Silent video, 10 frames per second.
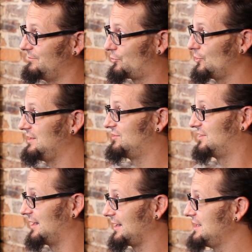priest
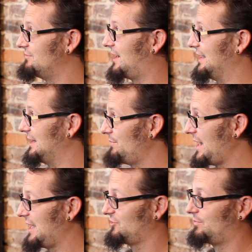and the Levite, they
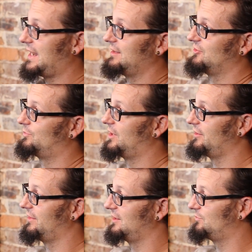passed by this
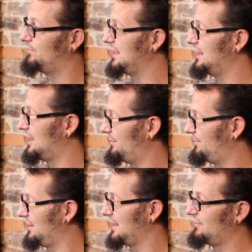brother that's beat
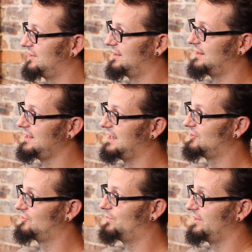up and left in the
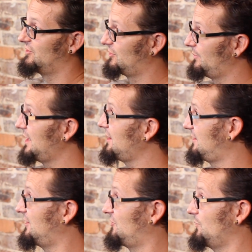ditch. But the
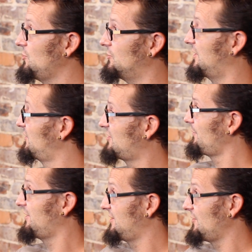Samaritan is moved, and
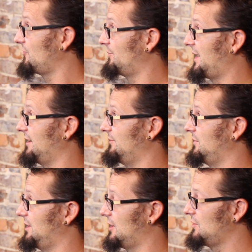something's different about
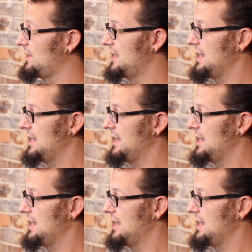him, you know?